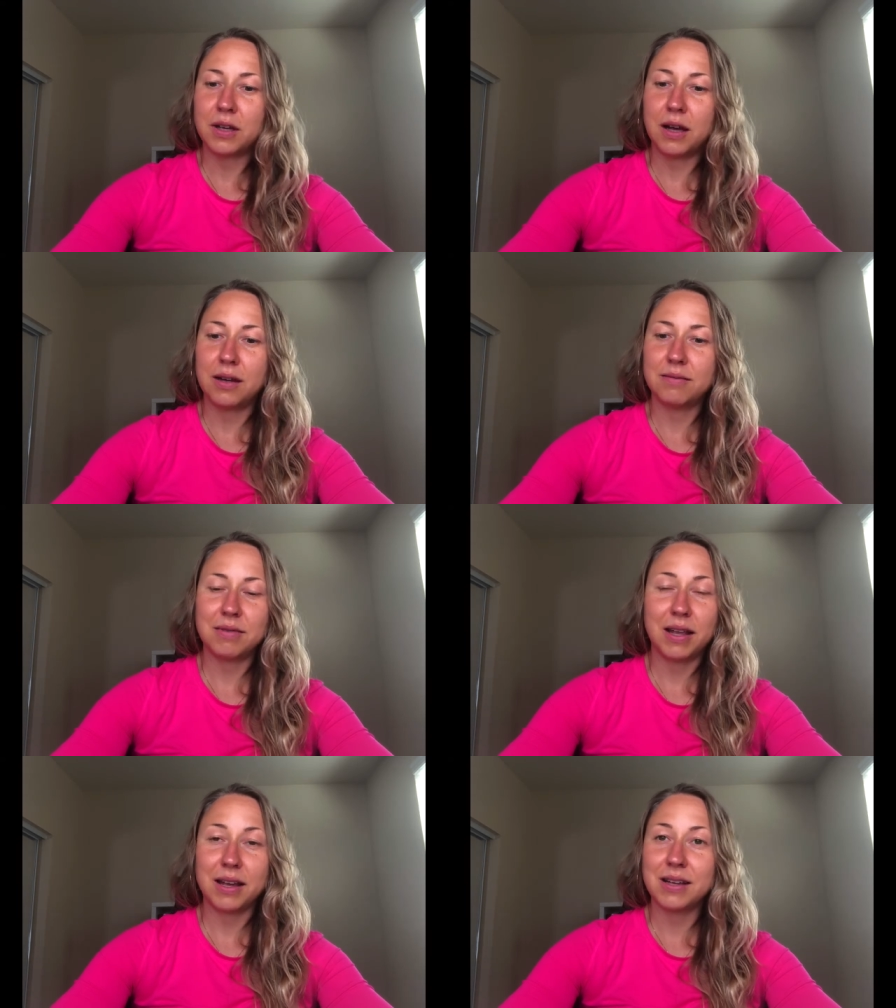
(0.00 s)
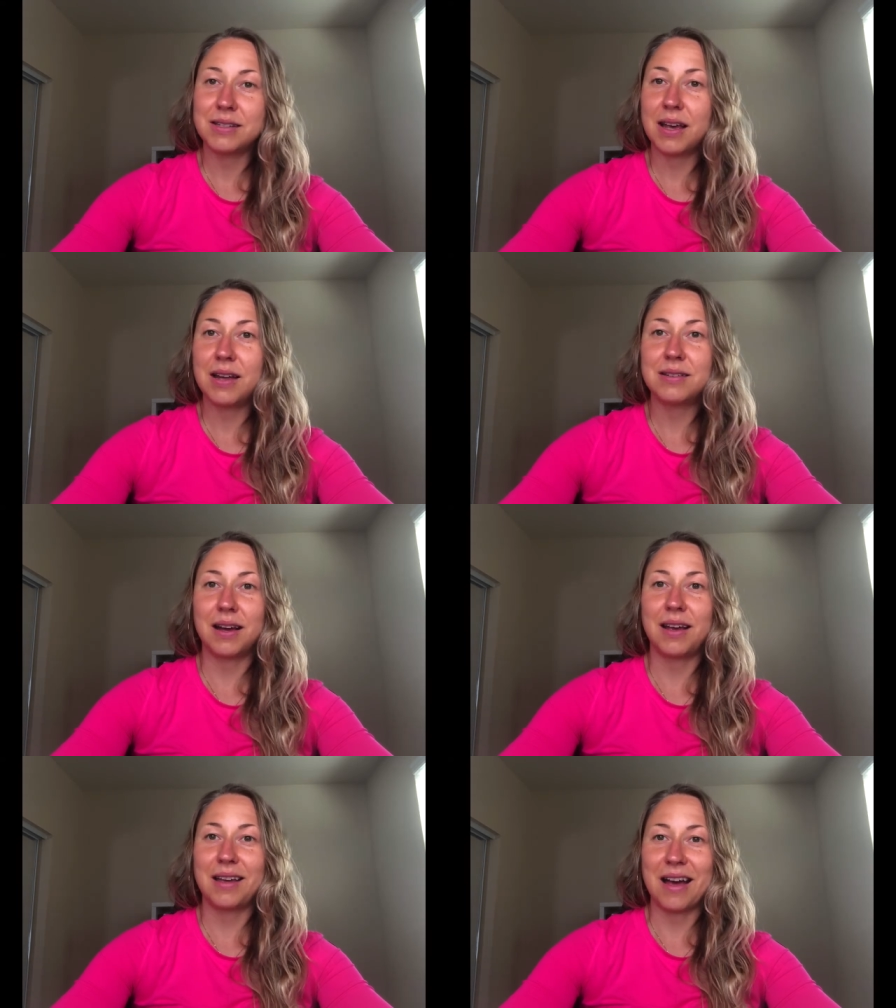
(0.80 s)
And like I said,
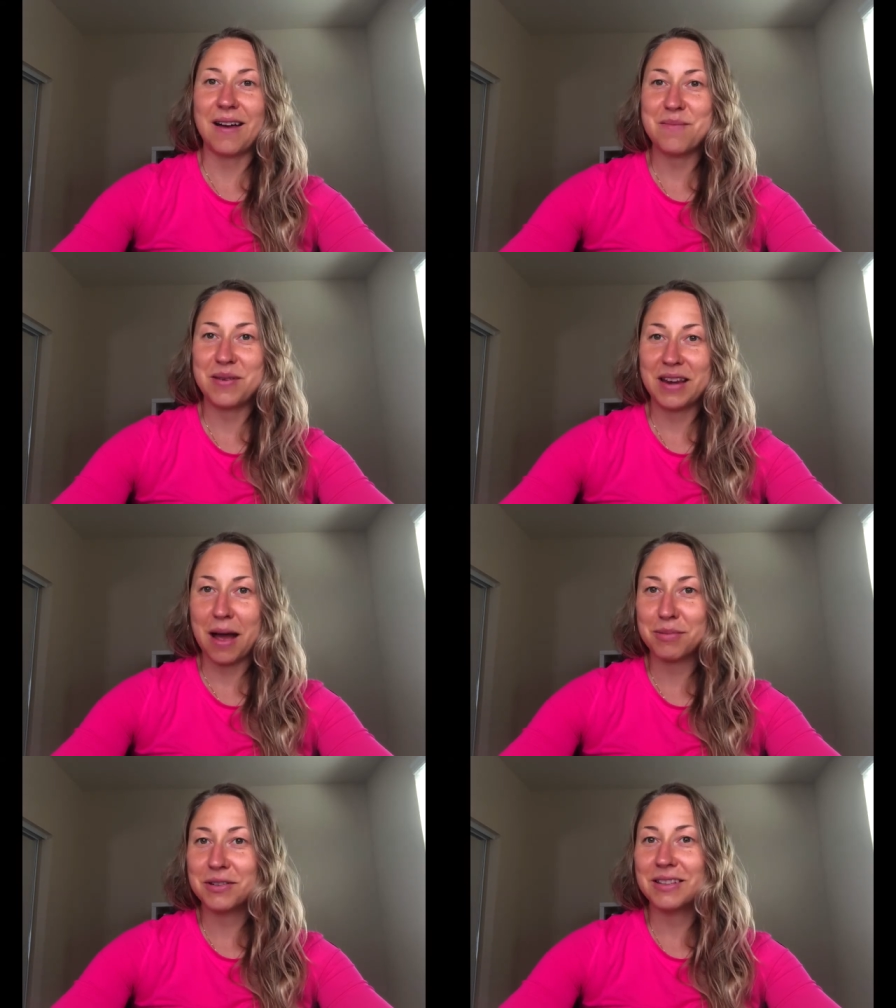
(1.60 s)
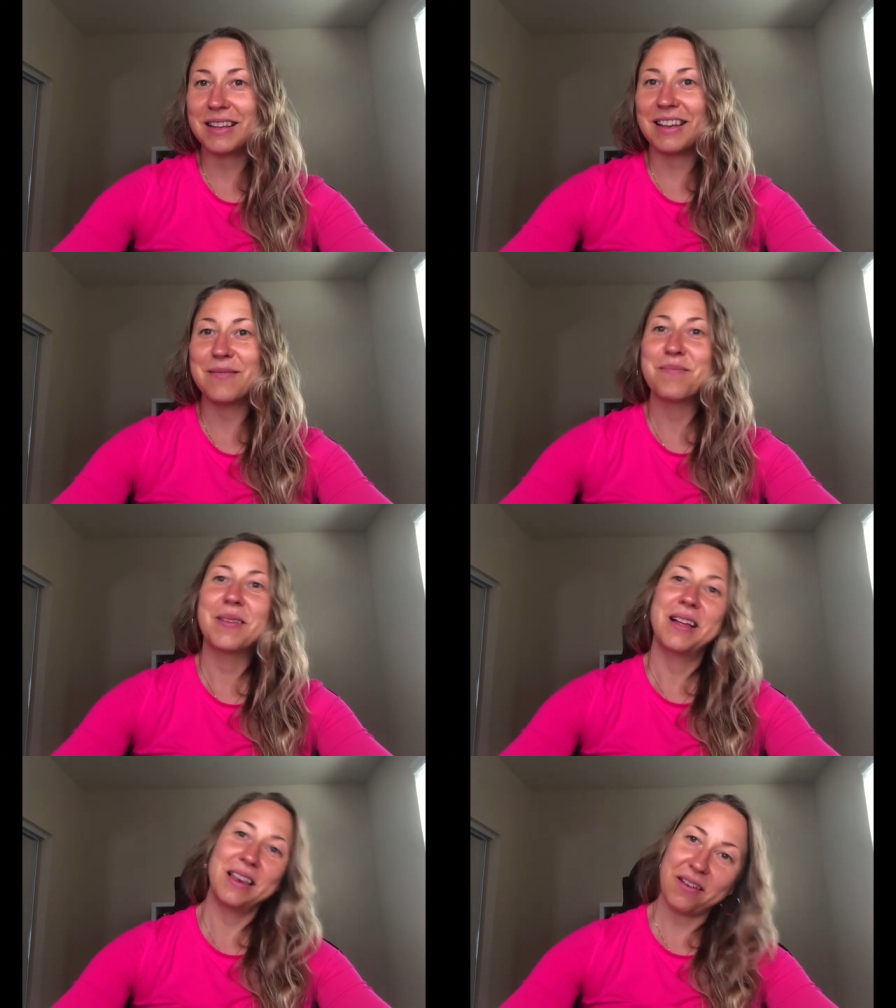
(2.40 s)
I have been absolutely
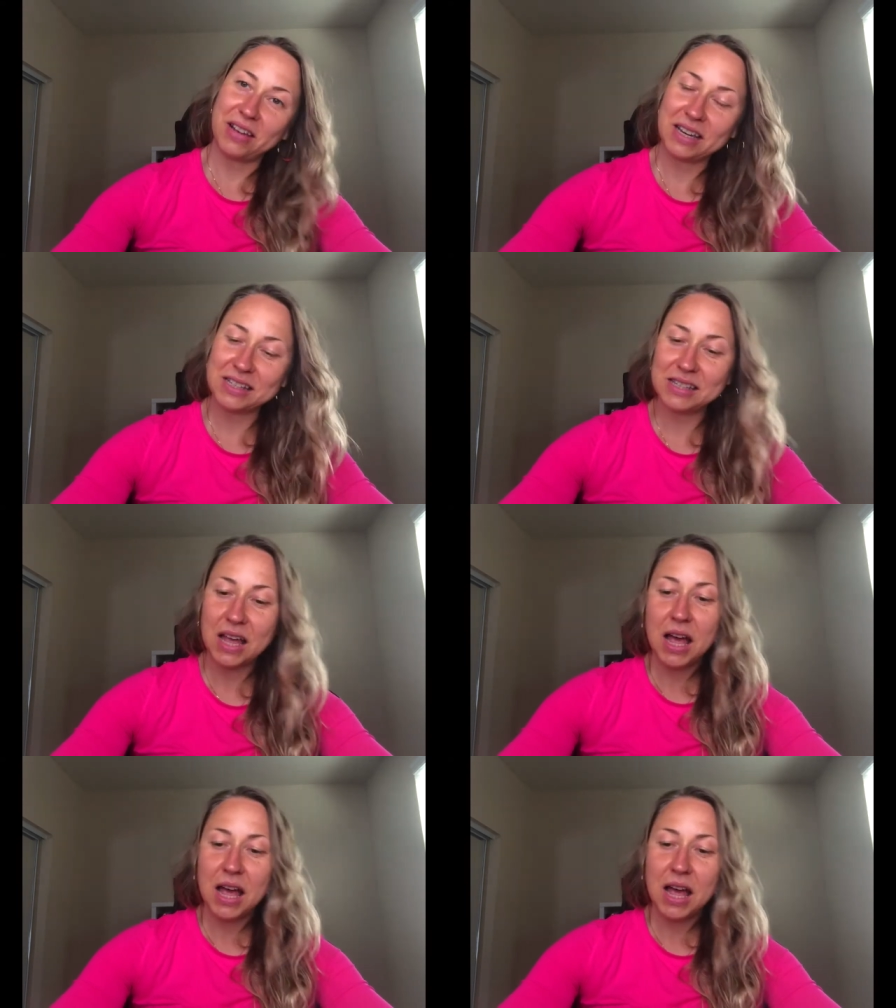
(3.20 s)
loving it.